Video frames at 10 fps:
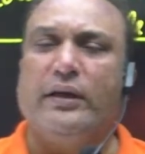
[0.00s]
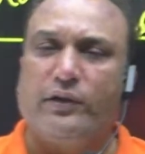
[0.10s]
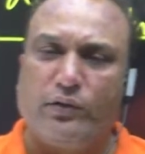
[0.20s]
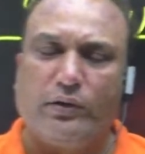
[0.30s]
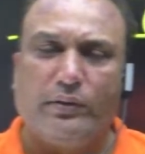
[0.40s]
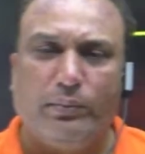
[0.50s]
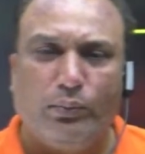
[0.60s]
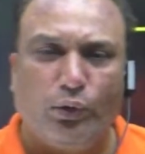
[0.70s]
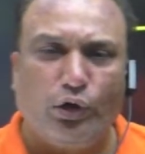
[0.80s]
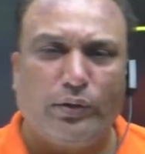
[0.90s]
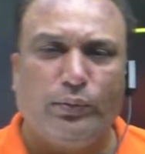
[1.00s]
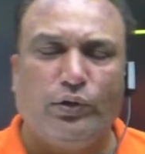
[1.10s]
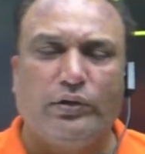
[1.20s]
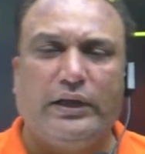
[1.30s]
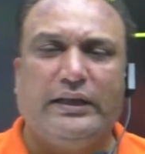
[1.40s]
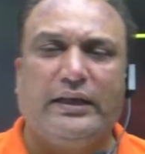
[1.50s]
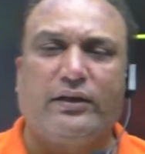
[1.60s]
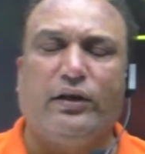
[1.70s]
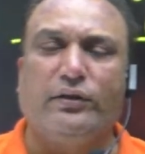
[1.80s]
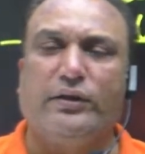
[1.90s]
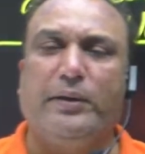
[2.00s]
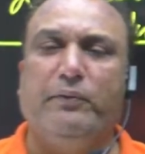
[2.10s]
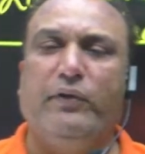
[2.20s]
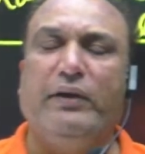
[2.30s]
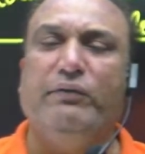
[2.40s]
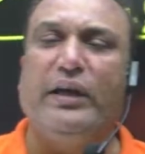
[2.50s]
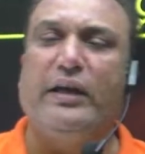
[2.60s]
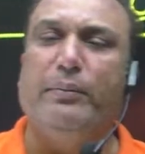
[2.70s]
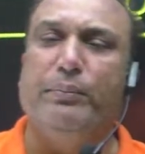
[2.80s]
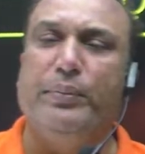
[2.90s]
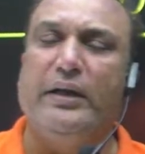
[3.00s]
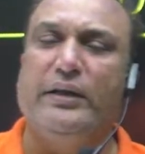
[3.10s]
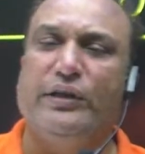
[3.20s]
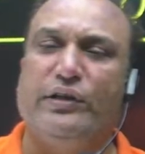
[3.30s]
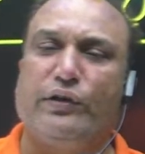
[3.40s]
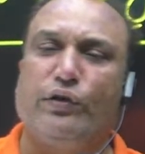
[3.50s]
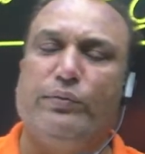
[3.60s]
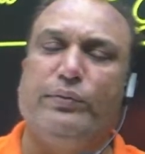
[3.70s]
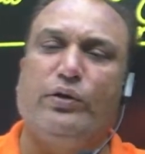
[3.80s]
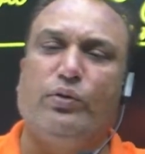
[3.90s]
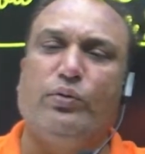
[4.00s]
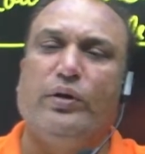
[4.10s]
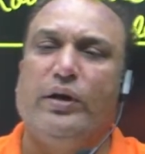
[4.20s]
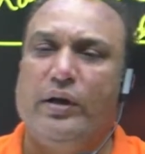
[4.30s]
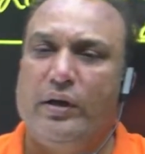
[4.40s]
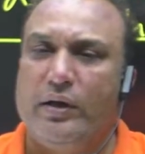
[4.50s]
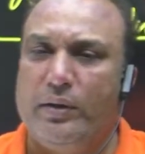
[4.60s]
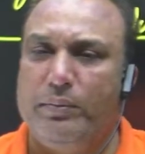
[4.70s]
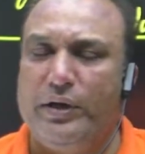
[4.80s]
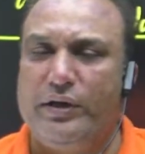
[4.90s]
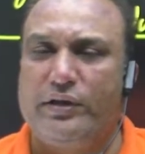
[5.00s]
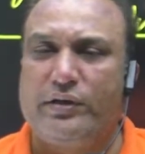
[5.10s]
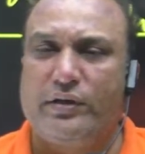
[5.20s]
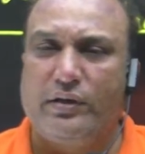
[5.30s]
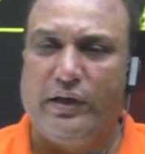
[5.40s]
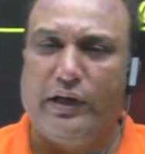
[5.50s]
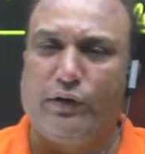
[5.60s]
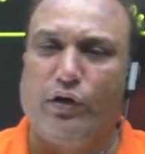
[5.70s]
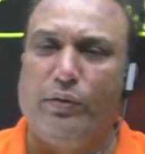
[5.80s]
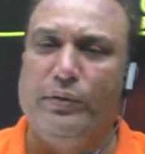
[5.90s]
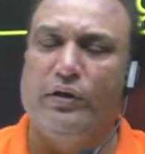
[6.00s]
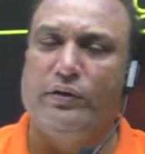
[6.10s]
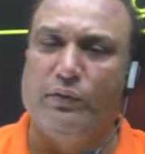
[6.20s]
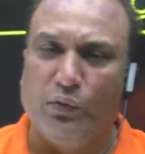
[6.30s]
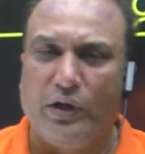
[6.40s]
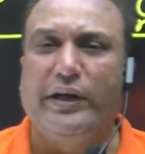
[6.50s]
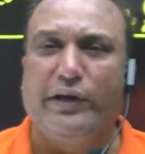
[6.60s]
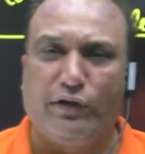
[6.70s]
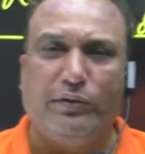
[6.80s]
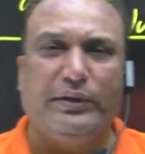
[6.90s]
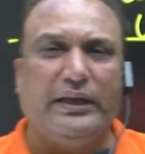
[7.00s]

So more is the concept when we compare this economics to British economy or the world economy.